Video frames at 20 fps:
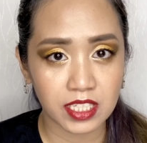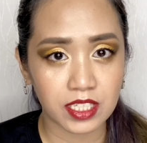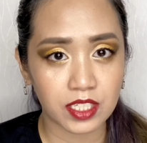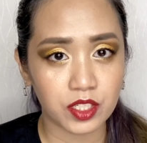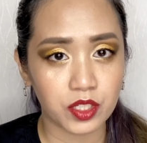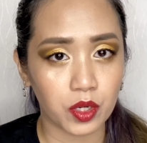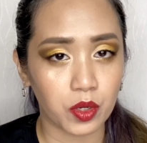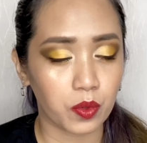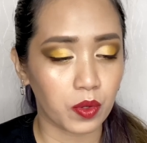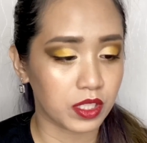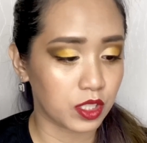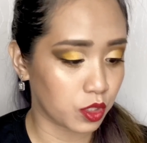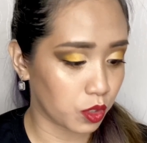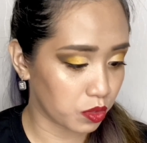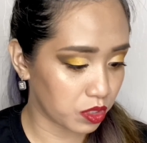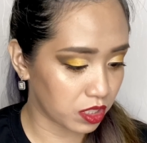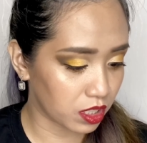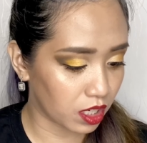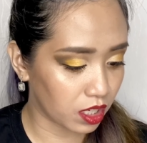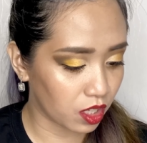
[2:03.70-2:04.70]
so a
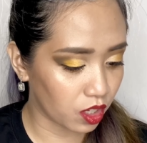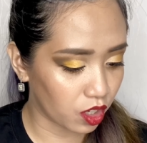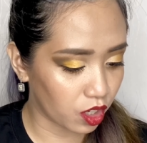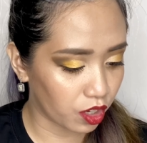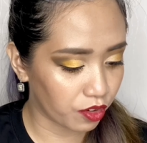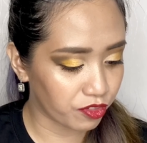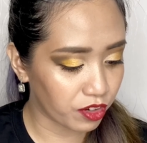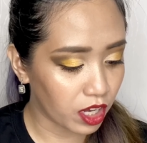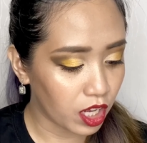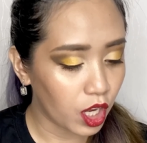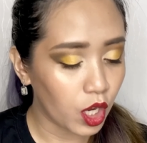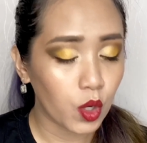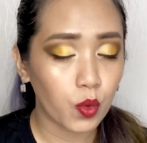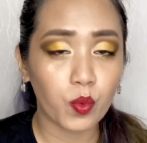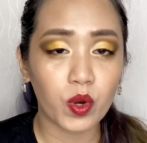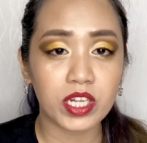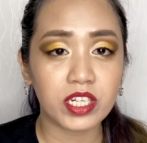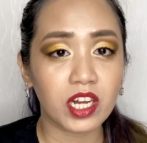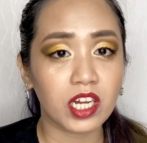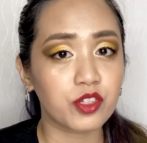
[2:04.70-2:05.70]
total of
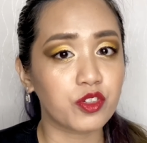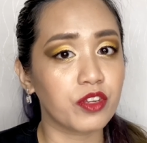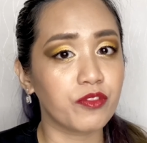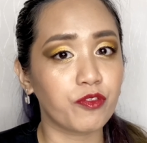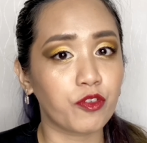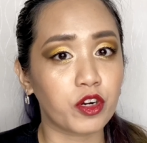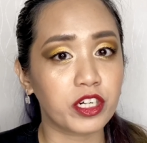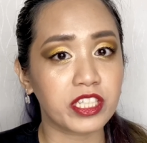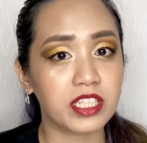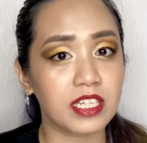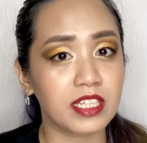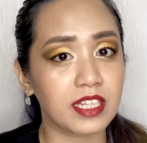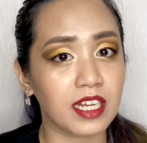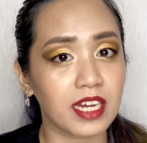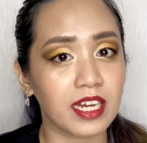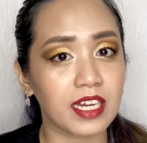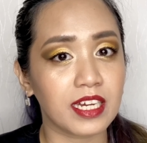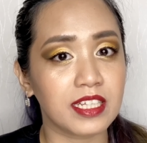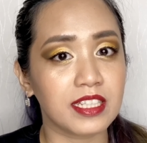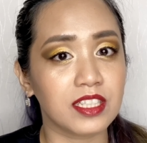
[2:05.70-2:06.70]

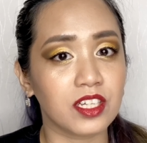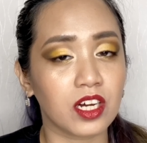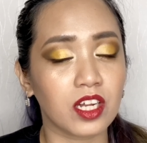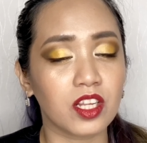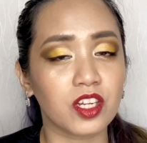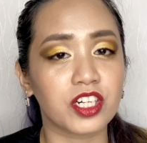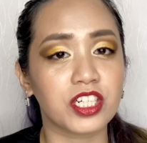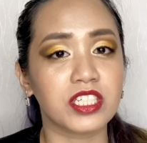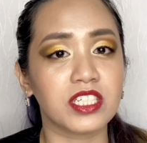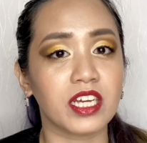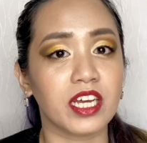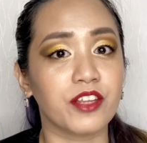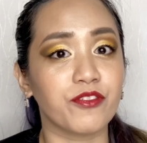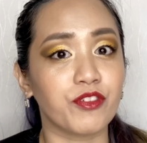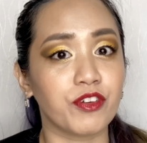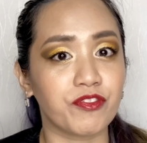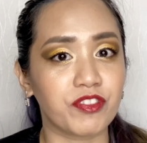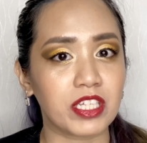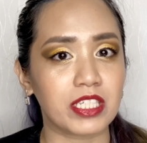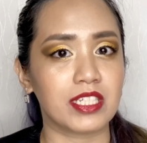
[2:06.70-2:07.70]

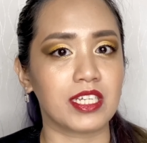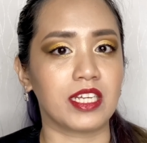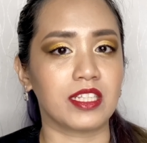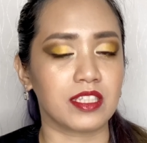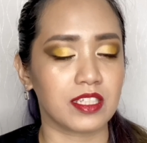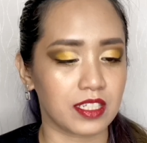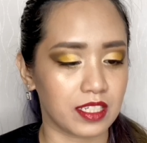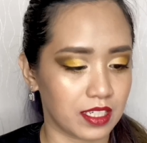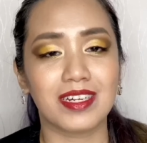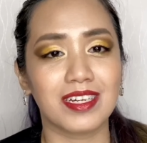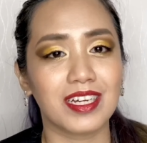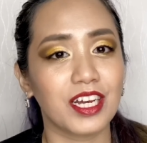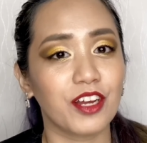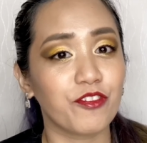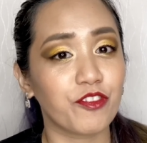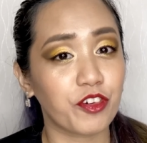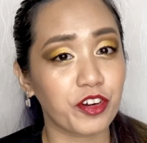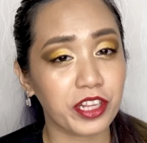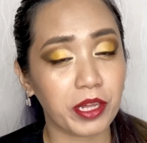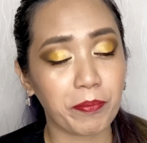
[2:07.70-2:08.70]
$149.50.
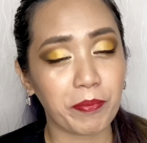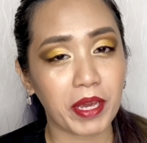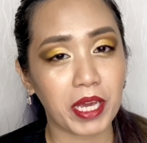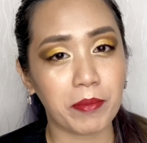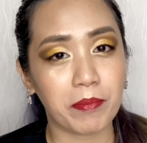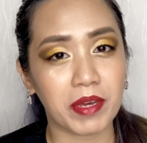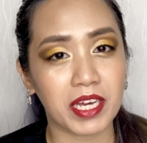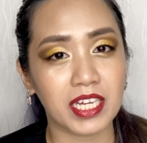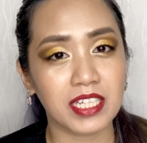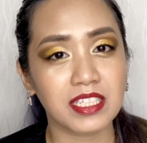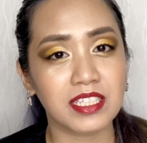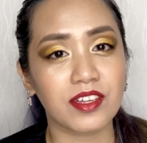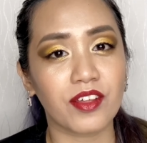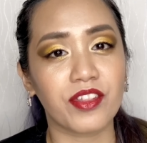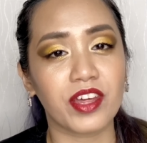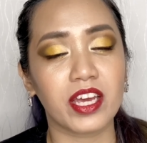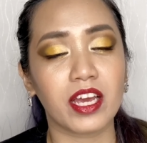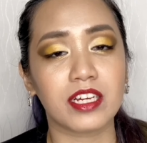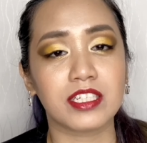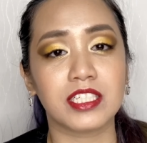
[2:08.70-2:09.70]
For the payments, they
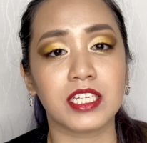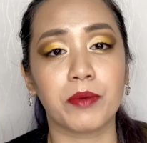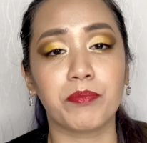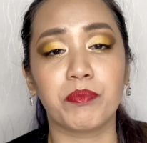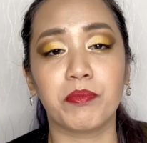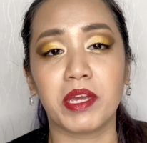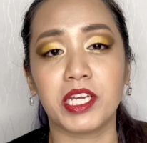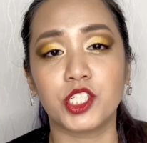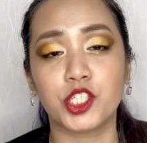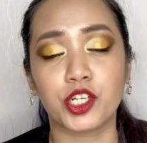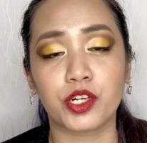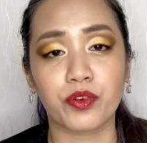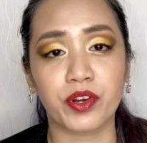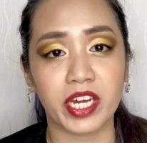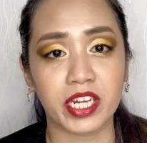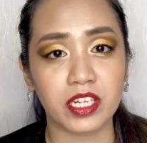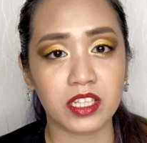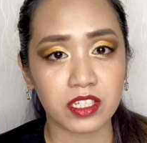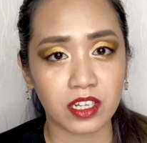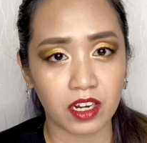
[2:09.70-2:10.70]
accept major
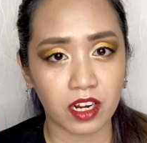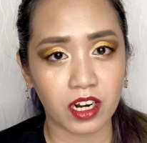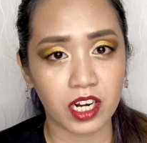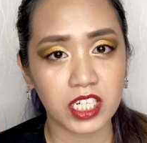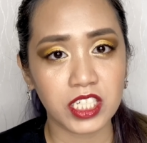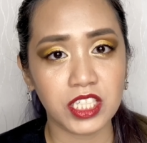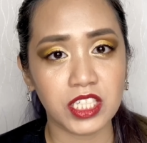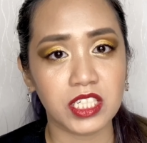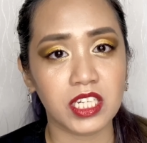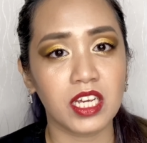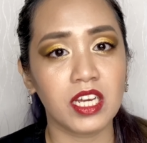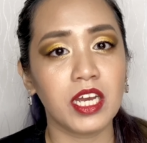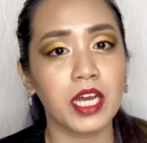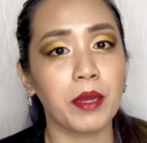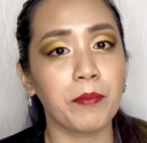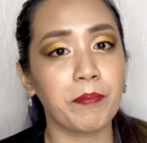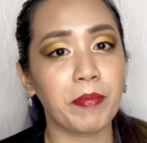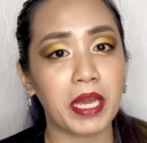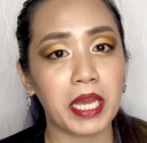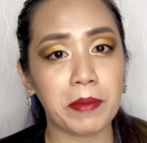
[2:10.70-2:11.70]
credit cards,
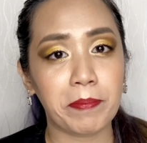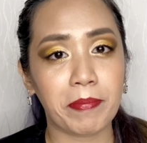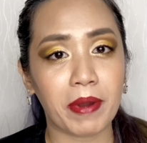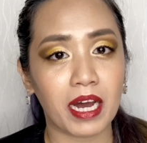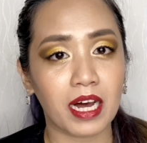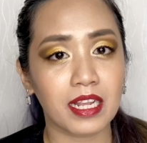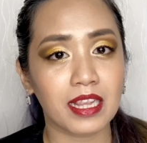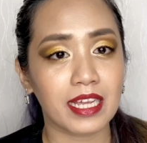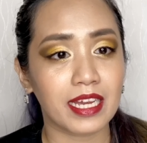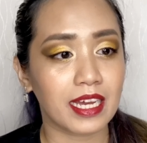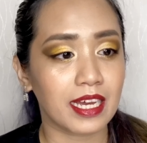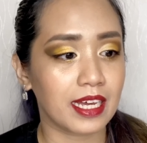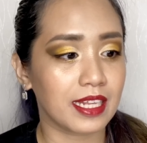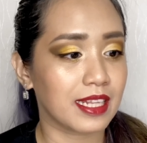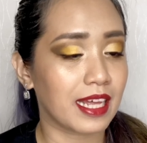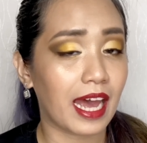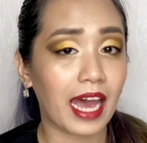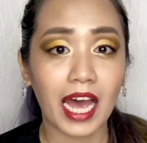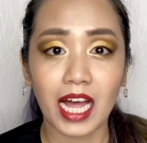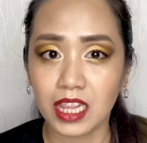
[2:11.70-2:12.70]
PayPal, and
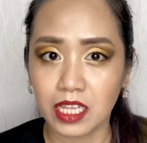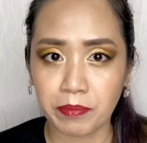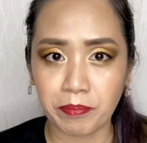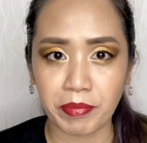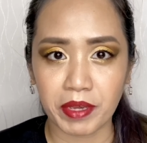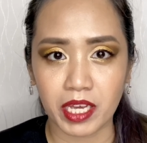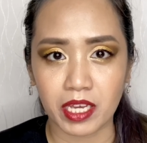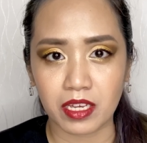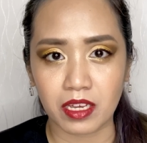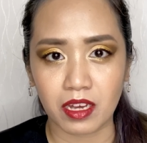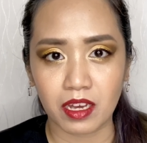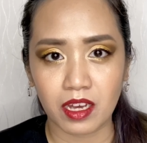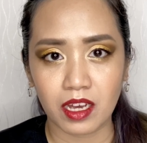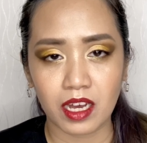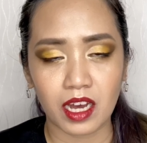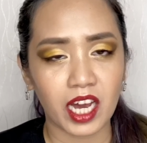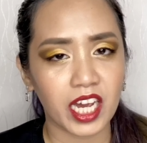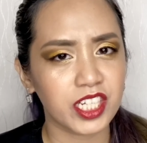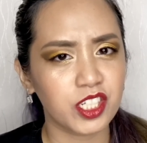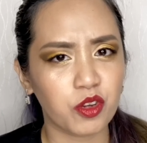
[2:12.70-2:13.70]
Alipay.
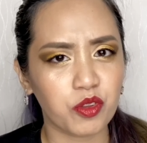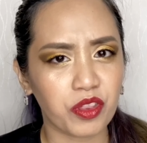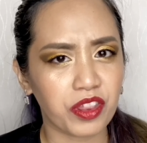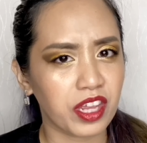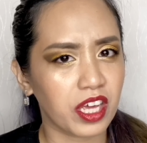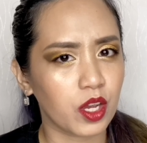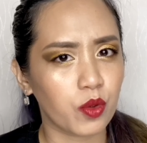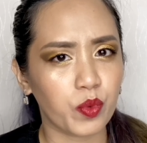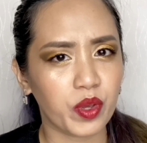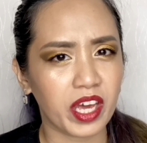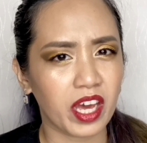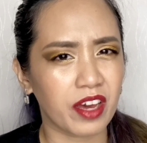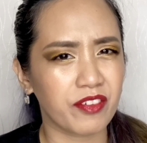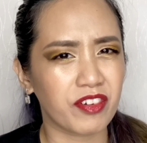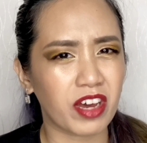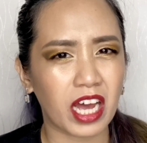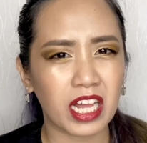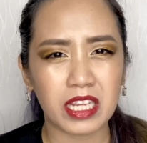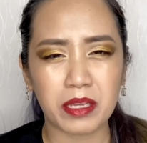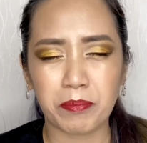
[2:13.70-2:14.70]
I don't think we have
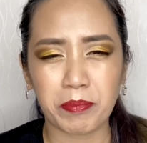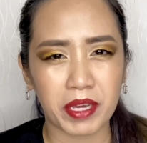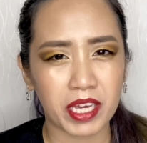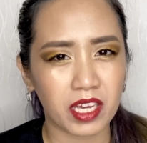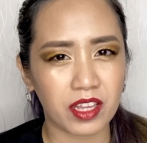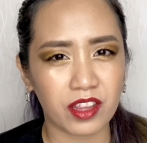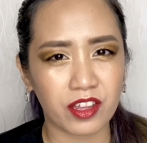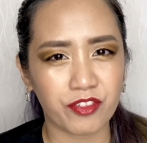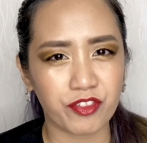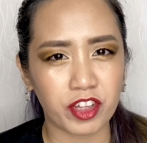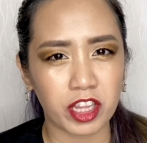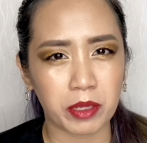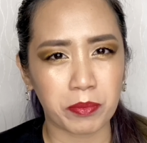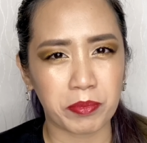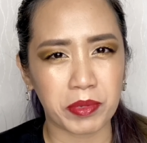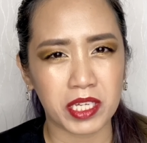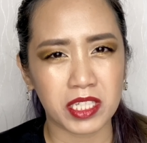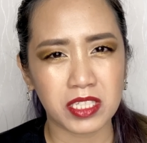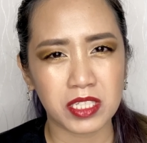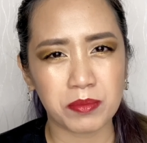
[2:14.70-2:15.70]
Alipay in the
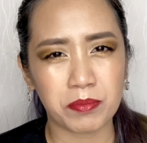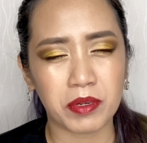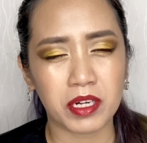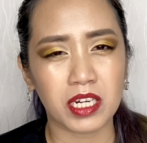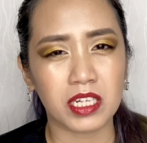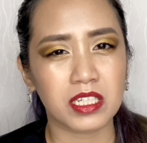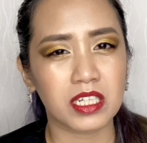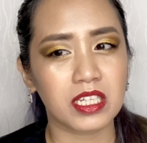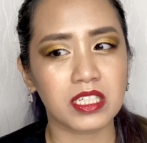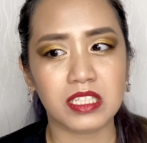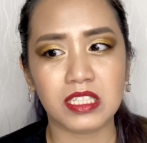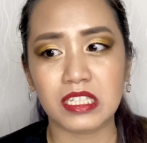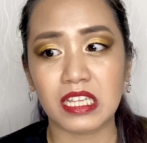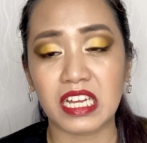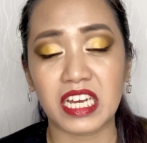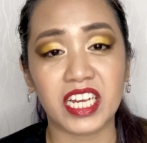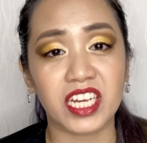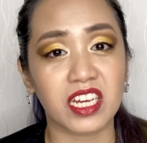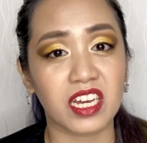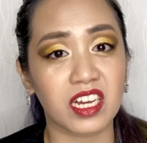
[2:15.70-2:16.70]
Philippines, but it's
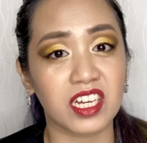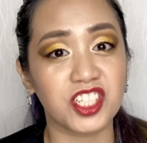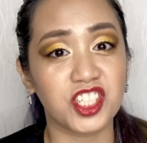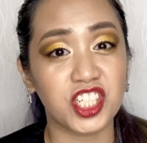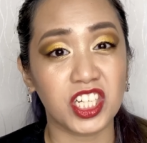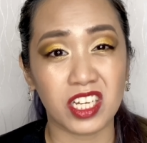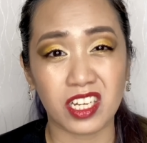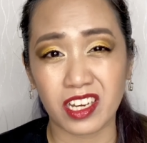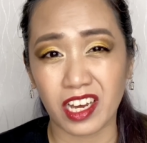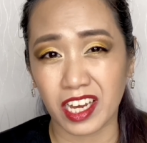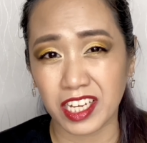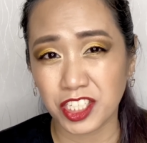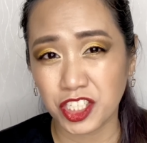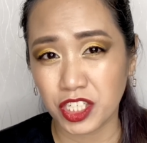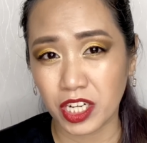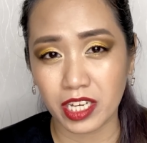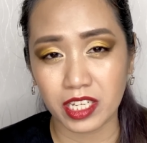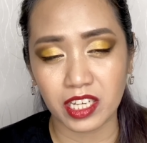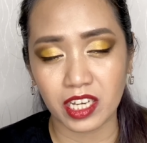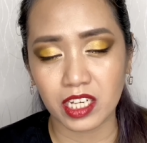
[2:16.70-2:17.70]
like GCash, I
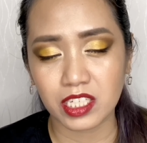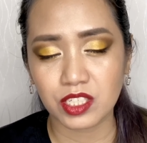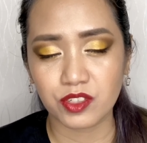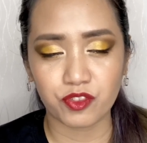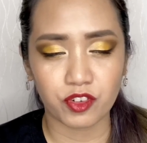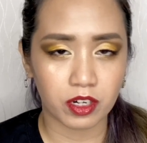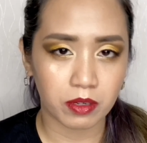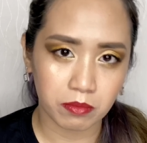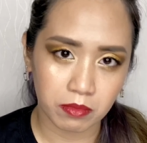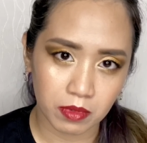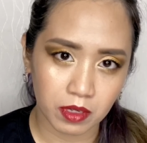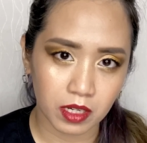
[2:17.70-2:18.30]
guess, from